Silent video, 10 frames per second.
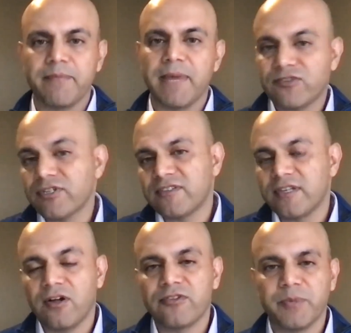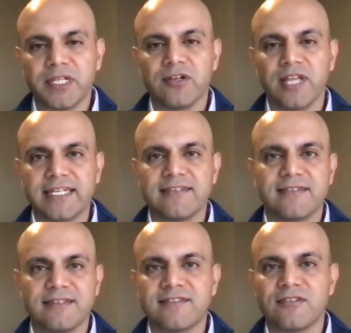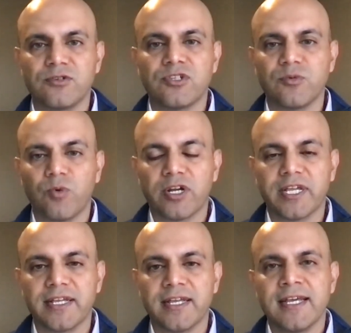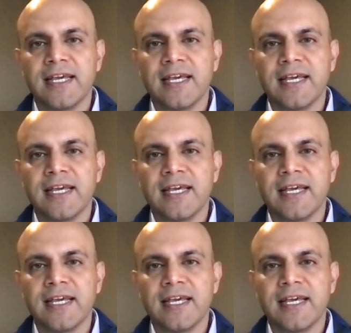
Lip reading: metrics that ultimately are like, is this solution working?